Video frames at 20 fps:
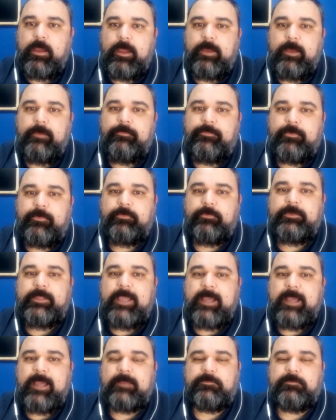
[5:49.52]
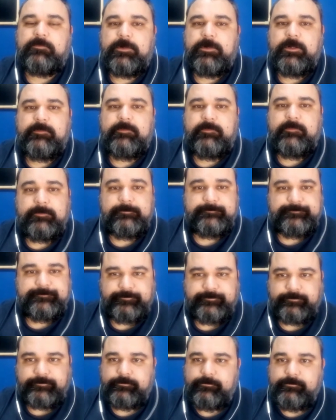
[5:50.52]
from the experts,
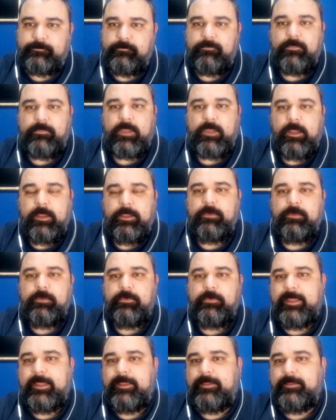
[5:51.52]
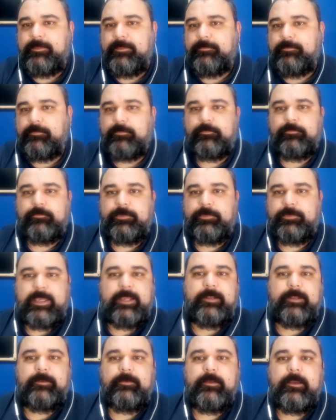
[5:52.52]
you can
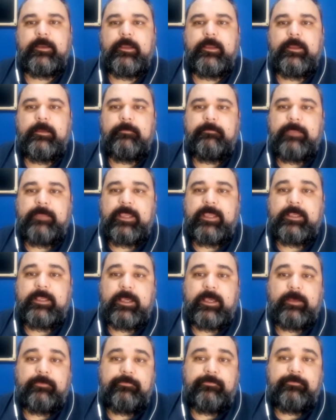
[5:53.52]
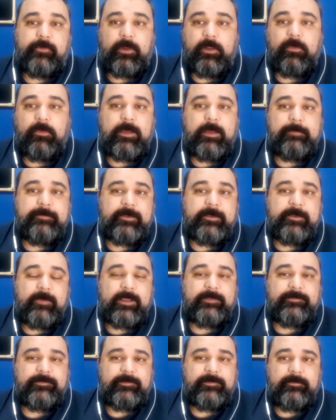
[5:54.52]
then make follow-up
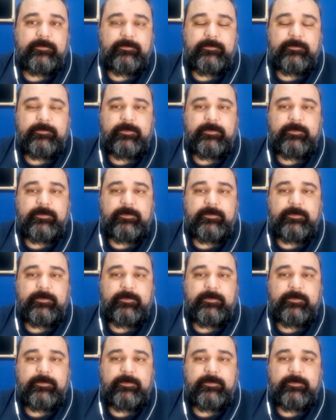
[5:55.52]
questions,